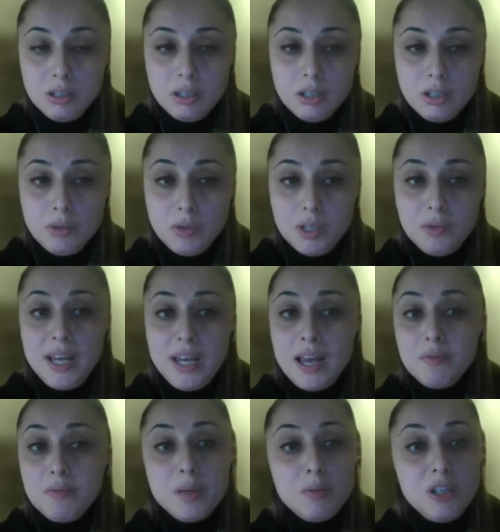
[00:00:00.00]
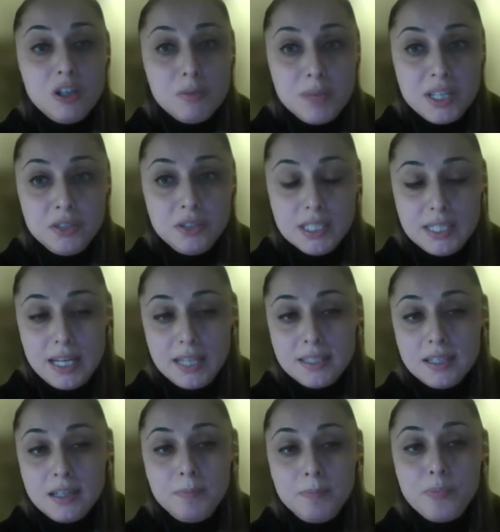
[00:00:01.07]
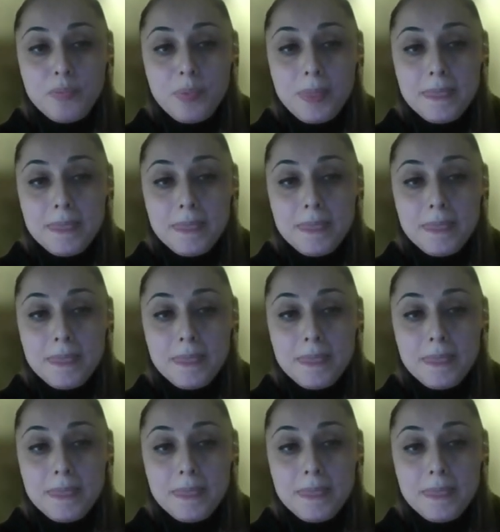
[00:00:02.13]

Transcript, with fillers: where we have bibliometric data.